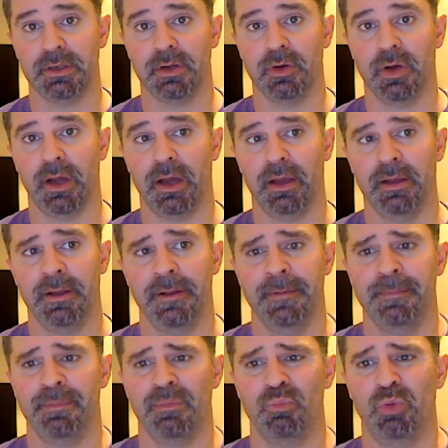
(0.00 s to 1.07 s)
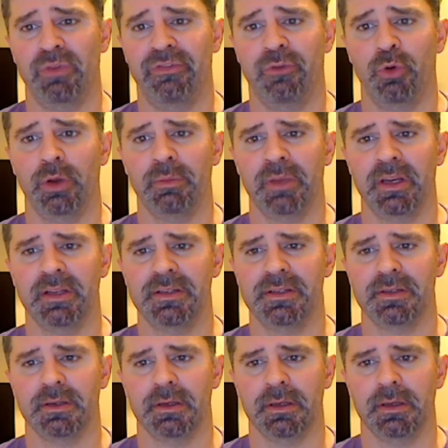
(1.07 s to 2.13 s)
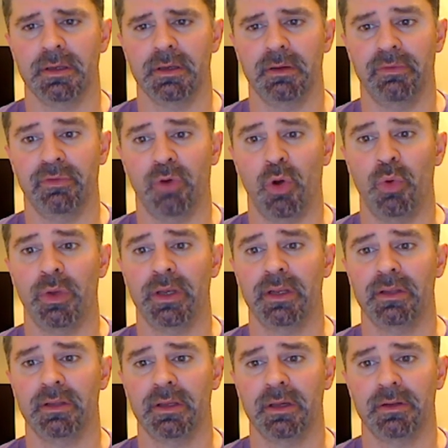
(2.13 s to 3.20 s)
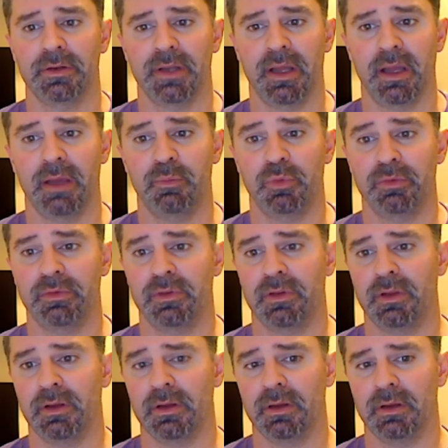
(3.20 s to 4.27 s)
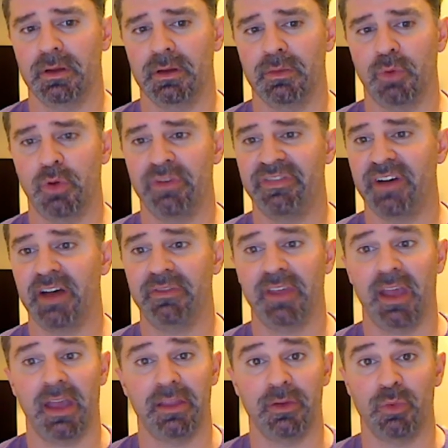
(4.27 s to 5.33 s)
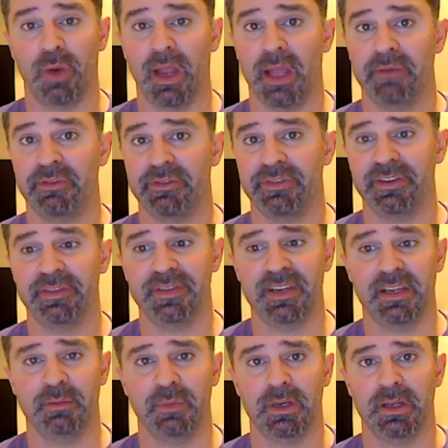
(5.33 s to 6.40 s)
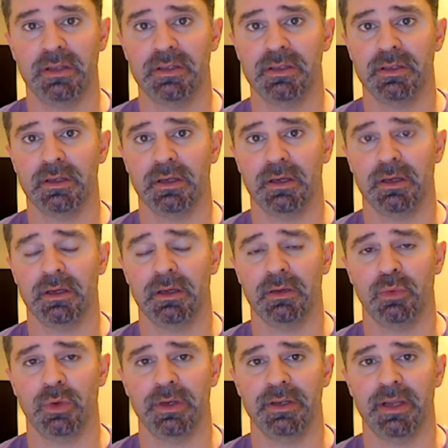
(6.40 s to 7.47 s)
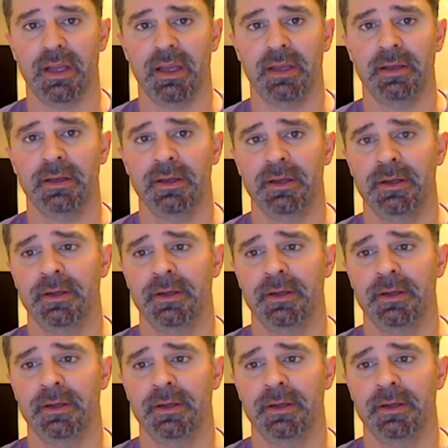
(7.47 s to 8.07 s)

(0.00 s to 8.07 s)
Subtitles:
You know, I put 40 minutes of rowing in the other day. Rowed a 5K, then ran for 15 minutes one day.